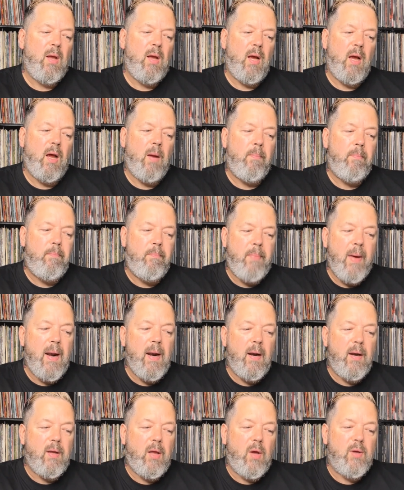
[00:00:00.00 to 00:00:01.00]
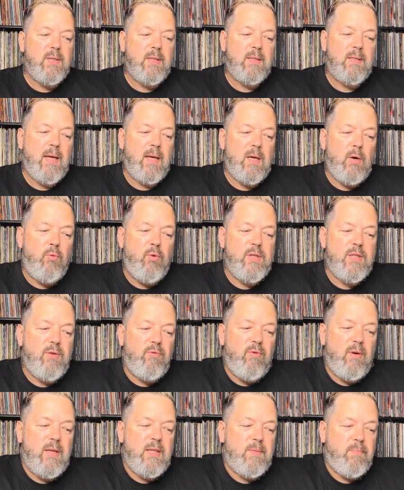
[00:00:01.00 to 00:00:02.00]
Bela Lugosi's Dead,
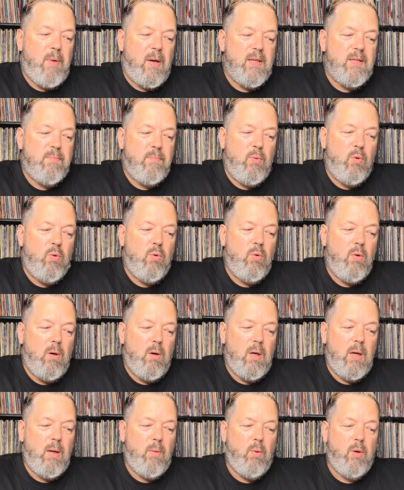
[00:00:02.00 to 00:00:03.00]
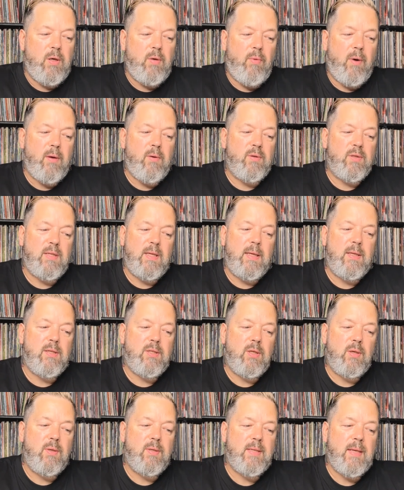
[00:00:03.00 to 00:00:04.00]
originally released by Small Wonder Records, Team
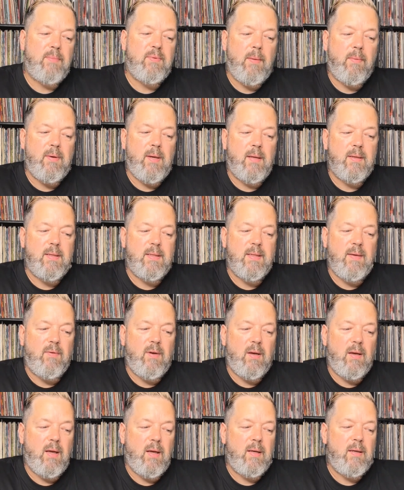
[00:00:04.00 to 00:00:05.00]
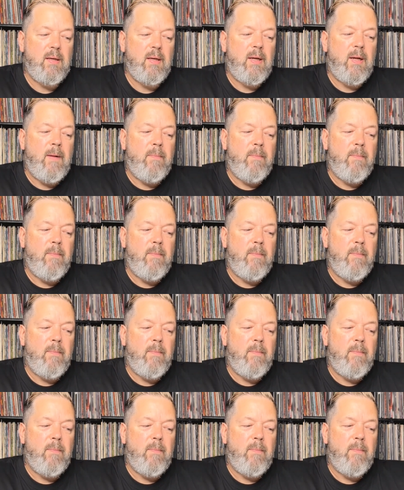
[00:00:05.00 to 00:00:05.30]
2, September 1979.